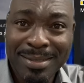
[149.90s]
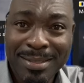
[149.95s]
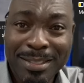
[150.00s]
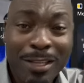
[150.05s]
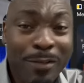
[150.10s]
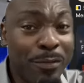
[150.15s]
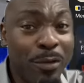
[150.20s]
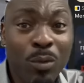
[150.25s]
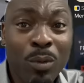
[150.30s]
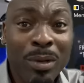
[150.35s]

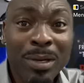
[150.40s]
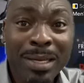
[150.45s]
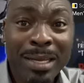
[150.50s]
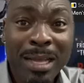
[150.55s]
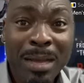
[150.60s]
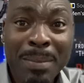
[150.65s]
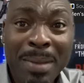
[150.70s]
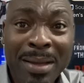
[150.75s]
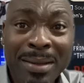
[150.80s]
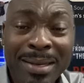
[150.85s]
If you want to
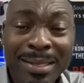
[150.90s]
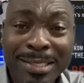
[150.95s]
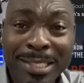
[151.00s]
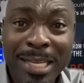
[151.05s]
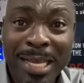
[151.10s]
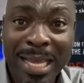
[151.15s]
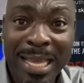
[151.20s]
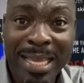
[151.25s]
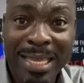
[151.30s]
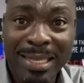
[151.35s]
come out as
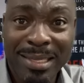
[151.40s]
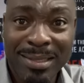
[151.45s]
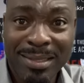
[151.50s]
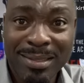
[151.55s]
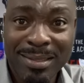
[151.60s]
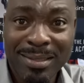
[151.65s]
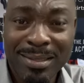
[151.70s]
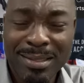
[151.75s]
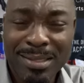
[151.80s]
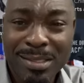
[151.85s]
gay,
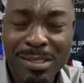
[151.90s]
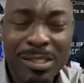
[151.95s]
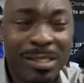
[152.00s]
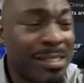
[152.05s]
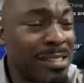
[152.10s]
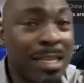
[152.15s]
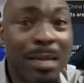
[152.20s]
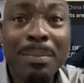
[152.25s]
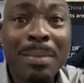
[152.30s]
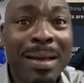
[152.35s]

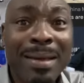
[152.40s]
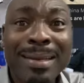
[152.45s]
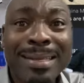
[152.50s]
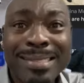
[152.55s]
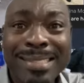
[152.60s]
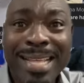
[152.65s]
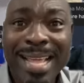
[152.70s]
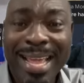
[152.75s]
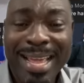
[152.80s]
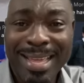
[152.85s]
just come out
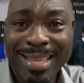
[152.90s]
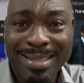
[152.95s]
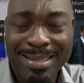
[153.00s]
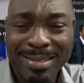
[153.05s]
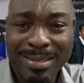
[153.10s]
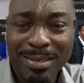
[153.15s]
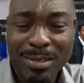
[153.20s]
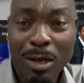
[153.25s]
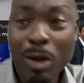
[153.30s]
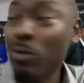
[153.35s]
as gay
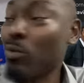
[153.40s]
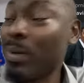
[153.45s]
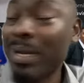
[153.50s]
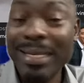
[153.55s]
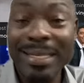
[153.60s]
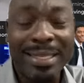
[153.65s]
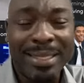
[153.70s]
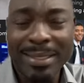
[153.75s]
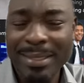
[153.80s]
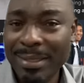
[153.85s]

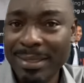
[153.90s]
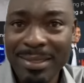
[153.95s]
already.